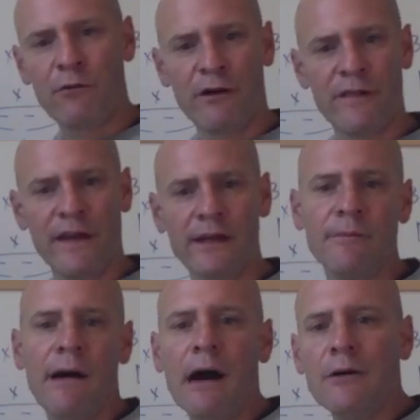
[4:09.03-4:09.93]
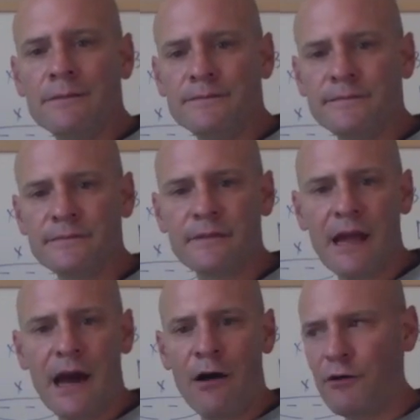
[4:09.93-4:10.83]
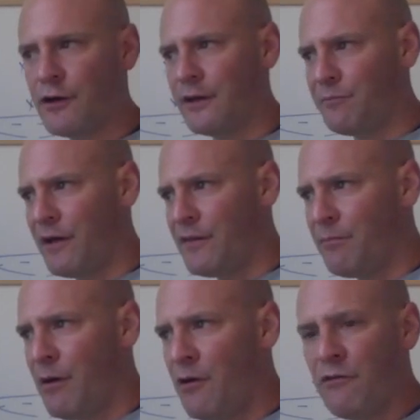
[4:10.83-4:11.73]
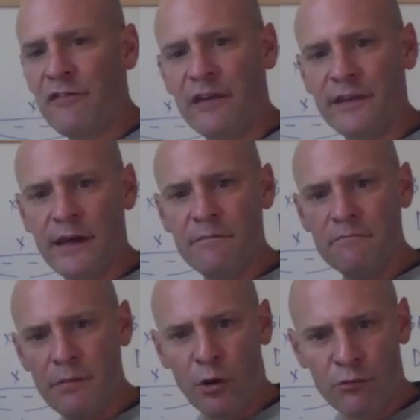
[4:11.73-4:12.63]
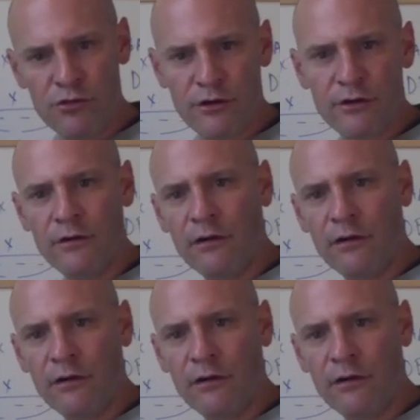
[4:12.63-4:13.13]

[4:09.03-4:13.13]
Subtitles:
really think about how you're going to play the post and then build your